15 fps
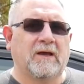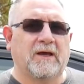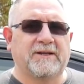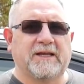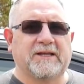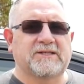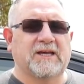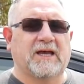I
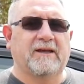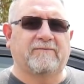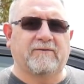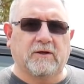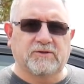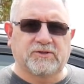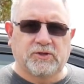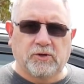dare say if
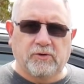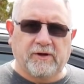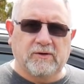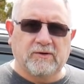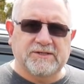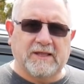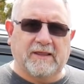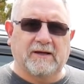I was touring
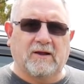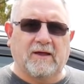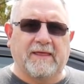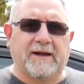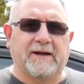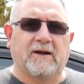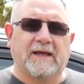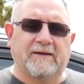or something like
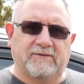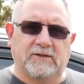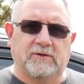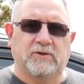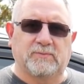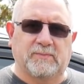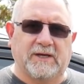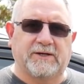that, I'll have to
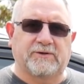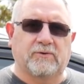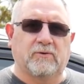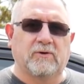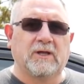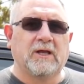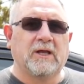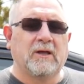use
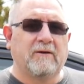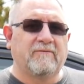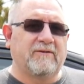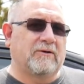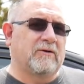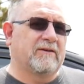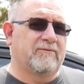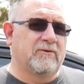petrol.
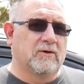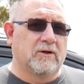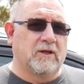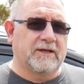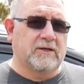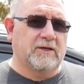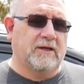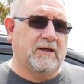Very
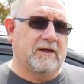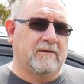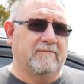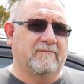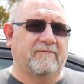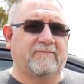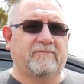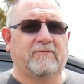fuel um,